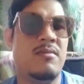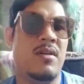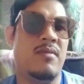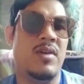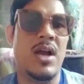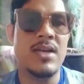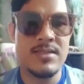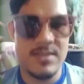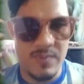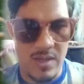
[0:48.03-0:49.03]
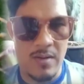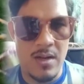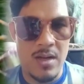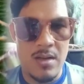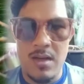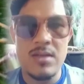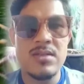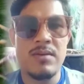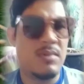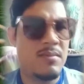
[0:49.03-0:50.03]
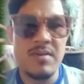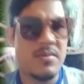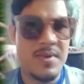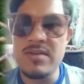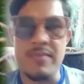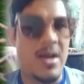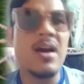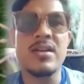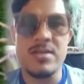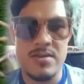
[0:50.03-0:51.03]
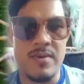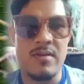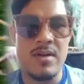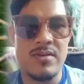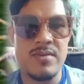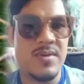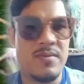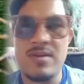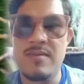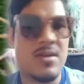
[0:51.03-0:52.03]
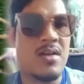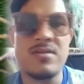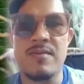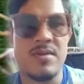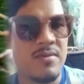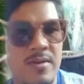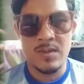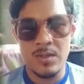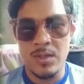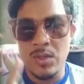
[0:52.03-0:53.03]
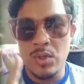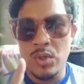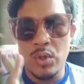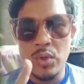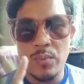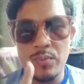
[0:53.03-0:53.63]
This woman wanted to cook jumbo-sized meat. She made small cuts on the surface of the meat, so that the